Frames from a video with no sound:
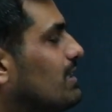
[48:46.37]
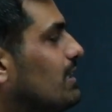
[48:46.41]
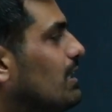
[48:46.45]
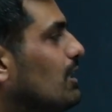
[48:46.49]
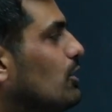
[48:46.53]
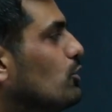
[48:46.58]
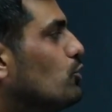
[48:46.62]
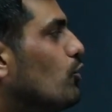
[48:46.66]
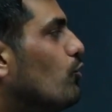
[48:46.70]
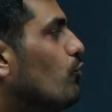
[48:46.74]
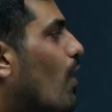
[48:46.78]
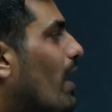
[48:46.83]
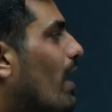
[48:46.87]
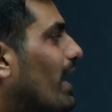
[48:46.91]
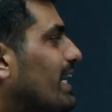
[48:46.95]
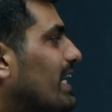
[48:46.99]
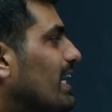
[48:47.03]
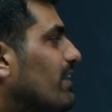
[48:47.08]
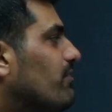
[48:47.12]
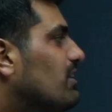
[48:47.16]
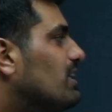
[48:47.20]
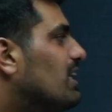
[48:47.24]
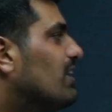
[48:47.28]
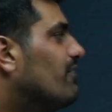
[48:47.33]
So whatever
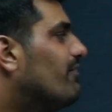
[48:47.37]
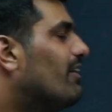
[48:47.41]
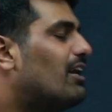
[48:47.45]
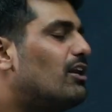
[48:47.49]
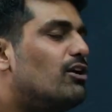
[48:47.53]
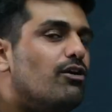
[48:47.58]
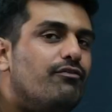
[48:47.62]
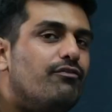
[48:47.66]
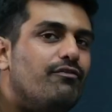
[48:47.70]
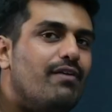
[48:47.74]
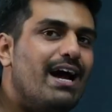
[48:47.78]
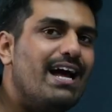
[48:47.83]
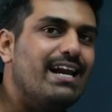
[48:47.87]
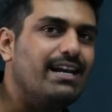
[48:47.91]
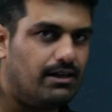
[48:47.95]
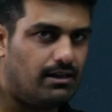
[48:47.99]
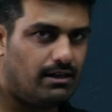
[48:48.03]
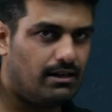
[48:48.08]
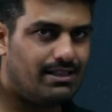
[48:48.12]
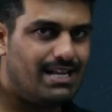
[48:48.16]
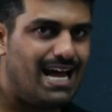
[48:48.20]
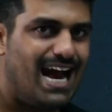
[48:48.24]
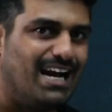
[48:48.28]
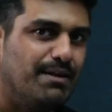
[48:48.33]
the value of N,
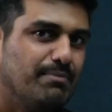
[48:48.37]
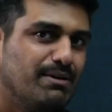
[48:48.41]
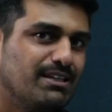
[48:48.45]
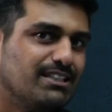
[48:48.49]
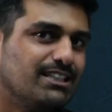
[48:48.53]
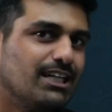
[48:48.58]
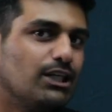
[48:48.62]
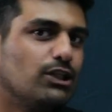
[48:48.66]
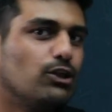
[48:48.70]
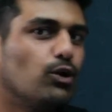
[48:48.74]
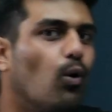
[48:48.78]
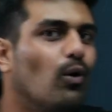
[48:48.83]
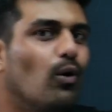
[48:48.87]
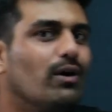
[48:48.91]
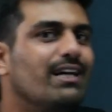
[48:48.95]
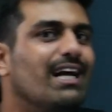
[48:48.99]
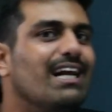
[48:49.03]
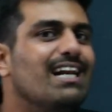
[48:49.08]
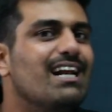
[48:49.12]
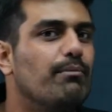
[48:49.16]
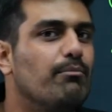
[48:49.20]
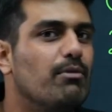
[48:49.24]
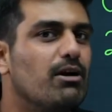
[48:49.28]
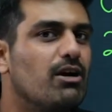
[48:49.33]
that means the total
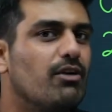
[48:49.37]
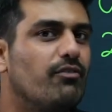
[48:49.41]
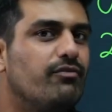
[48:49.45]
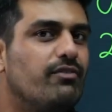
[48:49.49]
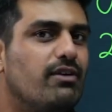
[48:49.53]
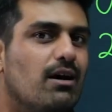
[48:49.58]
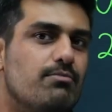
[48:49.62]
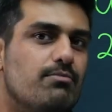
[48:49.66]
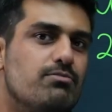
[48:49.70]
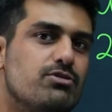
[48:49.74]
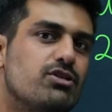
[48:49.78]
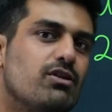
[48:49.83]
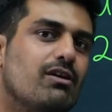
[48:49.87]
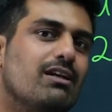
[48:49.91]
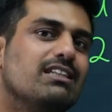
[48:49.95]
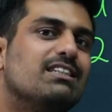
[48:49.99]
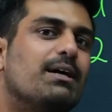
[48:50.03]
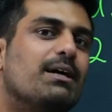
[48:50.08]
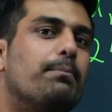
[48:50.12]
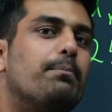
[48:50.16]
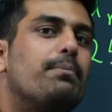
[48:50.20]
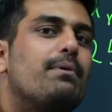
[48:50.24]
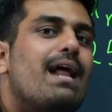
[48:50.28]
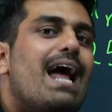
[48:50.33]
number of terms, you will
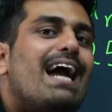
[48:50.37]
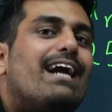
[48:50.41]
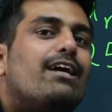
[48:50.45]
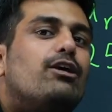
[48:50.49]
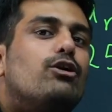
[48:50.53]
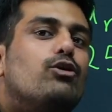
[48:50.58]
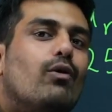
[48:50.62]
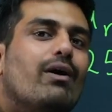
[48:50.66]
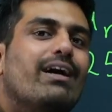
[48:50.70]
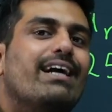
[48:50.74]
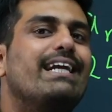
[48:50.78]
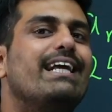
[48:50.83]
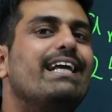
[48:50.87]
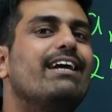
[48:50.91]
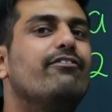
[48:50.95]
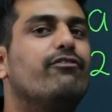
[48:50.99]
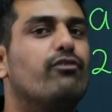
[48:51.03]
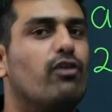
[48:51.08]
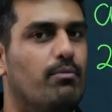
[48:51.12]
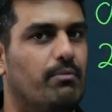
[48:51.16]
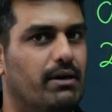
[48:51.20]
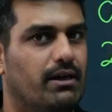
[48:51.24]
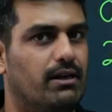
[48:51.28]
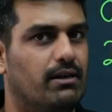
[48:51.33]
subtract 20 from
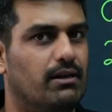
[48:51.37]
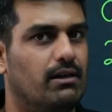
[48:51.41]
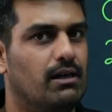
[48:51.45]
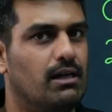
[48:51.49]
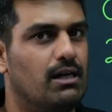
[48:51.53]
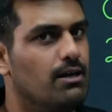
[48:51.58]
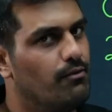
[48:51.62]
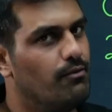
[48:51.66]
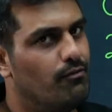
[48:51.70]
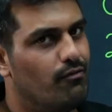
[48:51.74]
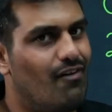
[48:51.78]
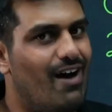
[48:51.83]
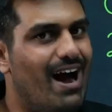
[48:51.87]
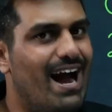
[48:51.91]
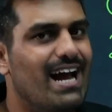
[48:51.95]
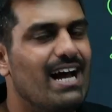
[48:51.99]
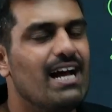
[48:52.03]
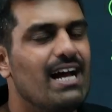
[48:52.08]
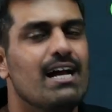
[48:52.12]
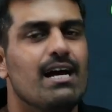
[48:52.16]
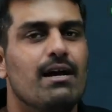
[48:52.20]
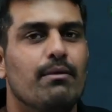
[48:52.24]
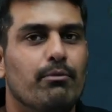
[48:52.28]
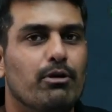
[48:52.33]
it. Why?
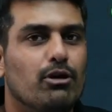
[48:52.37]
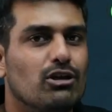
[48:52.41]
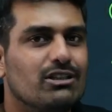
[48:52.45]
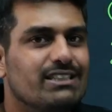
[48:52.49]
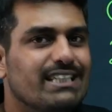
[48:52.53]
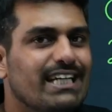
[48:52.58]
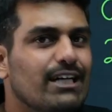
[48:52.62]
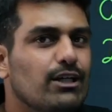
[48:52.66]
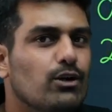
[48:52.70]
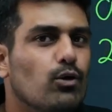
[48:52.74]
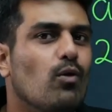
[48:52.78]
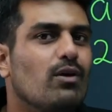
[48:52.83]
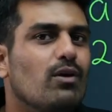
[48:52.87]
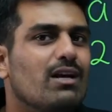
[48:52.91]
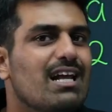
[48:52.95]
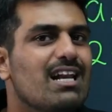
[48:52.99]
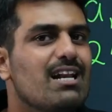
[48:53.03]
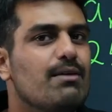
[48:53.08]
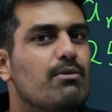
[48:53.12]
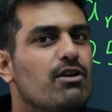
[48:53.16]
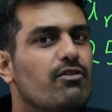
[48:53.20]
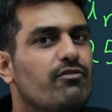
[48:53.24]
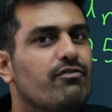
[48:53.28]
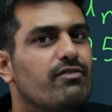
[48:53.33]
Because in total number
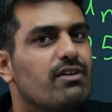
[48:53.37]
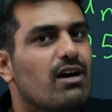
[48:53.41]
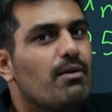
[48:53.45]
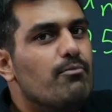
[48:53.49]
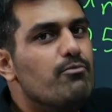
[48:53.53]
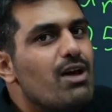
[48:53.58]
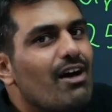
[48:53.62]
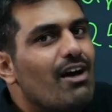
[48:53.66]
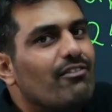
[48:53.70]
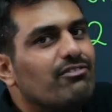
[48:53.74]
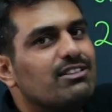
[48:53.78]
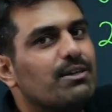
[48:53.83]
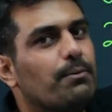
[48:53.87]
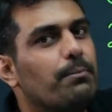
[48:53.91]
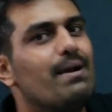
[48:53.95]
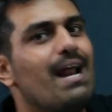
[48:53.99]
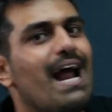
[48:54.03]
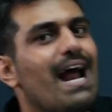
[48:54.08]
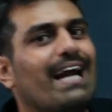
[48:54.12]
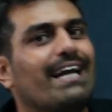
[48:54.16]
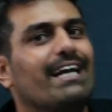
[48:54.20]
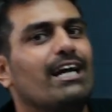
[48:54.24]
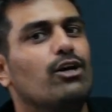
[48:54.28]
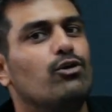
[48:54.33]
of terms, you have
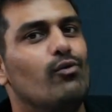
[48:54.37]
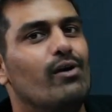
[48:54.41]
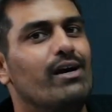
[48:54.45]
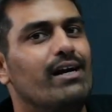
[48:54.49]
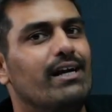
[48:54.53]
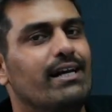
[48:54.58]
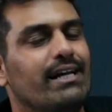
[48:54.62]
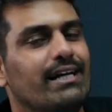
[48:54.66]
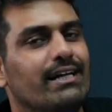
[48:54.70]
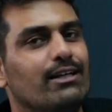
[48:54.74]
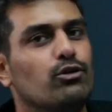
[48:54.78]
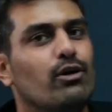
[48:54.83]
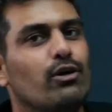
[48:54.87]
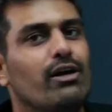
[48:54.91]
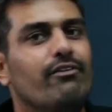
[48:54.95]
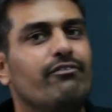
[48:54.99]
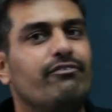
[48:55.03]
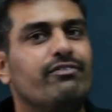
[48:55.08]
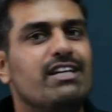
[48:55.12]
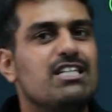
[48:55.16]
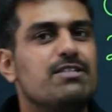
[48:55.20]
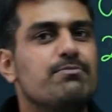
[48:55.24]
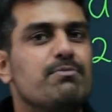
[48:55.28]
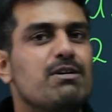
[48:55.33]
subtracted 20. So if this
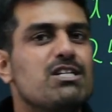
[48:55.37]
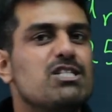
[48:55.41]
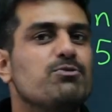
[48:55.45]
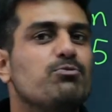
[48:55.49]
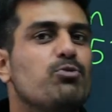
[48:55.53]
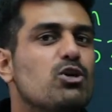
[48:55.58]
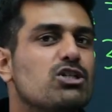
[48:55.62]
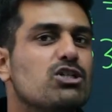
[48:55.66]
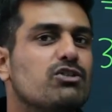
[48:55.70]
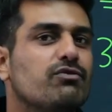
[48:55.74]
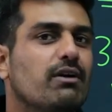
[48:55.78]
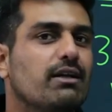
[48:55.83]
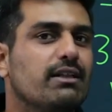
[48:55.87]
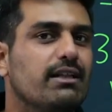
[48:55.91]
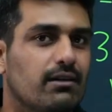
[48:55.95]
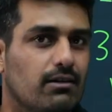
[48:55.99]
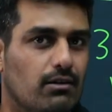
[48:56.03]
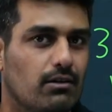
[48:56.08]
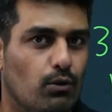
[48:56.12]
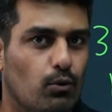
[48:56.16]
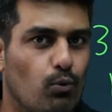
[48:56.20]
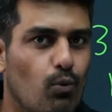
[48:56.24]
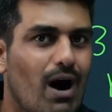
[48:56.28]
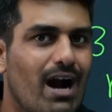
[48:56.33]
much books were there,
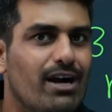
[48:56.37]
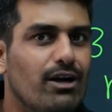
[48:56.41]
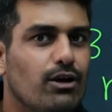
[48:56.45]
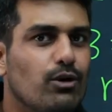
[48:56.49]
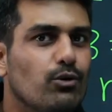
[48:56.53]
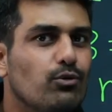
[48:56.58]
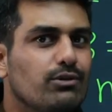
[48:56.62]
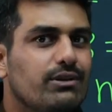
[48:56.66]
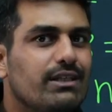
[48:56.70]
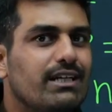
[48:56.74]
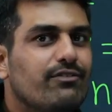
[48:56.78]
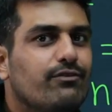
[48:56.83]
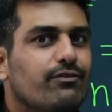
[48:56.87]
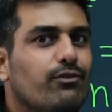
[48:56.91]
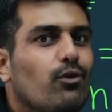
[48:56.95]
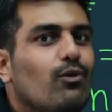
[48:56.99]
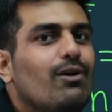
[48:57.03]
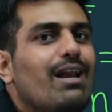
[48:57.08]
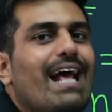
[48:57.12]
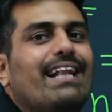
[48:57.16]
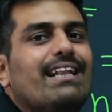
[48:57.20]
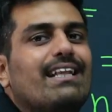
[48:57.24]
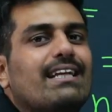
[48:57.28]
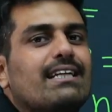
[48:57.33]
1, 2, 3, 4 like
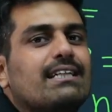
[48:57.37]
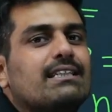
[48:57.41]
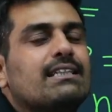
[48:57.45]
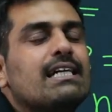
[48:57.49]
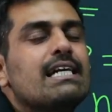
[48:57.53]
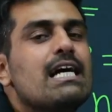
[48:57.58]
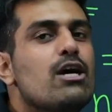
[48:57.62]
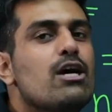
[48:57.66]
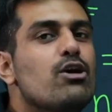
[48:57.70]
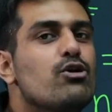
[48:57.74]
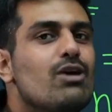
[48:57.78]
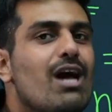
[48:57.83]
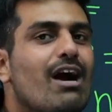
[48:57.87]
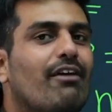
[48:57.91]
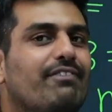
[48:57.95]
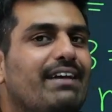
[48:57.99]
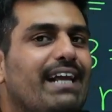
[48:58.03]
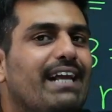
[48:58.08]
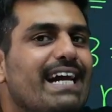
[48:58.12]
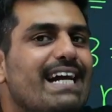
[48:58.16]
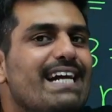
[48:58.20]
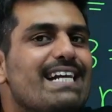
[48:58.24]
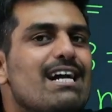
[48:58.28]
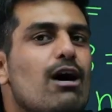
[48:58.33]
this, you have
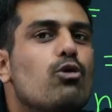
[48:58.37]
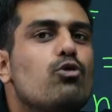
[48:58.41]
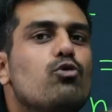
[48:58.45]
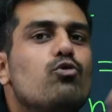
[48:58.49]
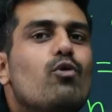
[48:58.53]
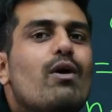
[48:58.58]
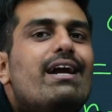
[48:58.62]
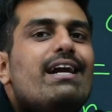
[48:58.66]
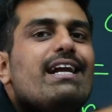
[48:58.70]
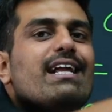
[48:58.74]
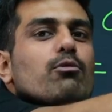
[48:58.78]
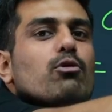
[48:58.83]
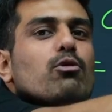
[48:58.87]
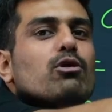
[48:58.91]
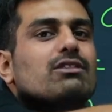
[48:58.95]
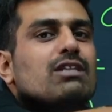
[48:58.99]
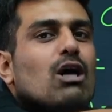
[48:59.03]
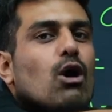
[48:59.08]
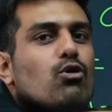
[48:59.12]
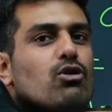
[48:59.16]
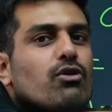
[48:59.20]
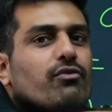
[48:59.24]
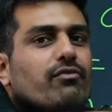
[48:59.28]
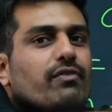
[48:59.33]
taken out 20 books out
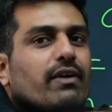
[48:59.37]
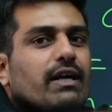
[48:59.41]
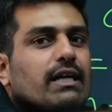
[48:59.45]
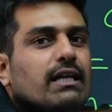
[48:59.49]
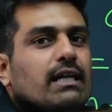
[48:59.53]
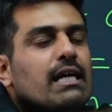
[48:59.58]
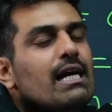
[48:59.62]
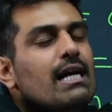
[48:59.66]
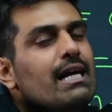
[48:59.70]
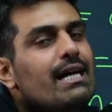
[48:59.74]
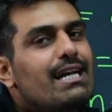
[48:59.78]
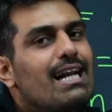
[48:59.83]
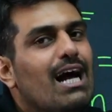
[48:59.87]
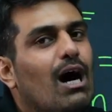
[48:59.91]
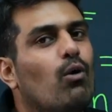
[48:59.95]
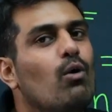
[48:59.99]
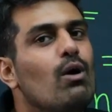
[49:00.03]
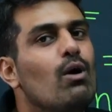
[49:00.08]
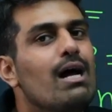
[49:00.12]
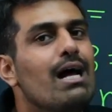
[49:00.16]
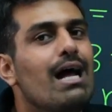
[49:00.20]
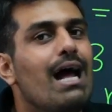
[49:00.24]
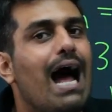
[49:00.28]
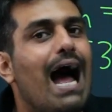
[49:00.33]
of it. Now,
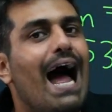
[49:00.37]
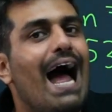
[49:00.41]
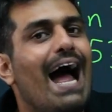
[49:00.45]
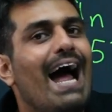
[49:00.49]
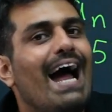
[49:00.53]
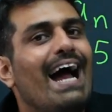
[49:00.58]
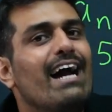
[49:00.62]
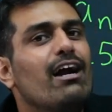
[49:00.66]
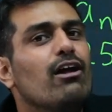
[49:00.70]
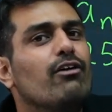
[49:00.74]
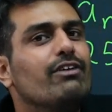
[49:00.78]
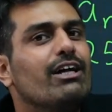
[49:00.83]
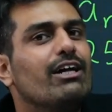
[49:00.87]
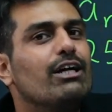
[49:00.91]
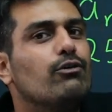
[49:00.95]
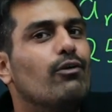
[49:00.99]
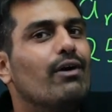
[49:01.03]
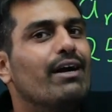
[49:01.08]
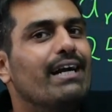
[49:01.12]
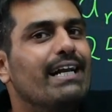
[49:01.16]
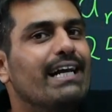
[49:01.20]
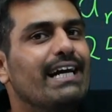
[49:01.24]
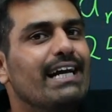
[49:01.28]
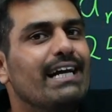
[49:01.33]
ahead of the
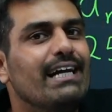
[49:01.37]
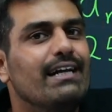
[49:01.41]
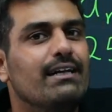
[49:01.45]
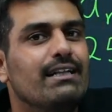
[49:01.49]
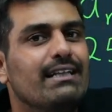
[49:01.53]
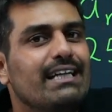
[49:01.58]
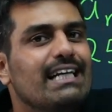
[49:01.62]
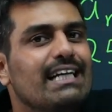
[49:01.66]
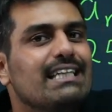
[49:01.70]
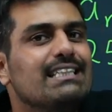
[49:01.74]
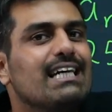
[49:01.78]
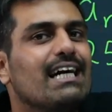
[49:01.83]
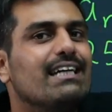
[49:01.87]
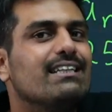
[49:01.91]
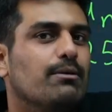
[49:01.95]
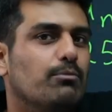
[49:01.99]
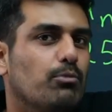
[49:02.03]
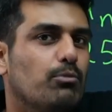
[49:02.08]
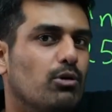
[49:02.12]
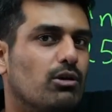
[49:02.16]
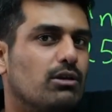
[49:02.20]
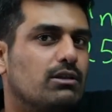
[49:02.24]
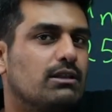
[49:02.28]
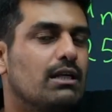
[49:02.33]
20, these are the
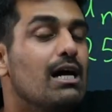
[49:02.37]
books.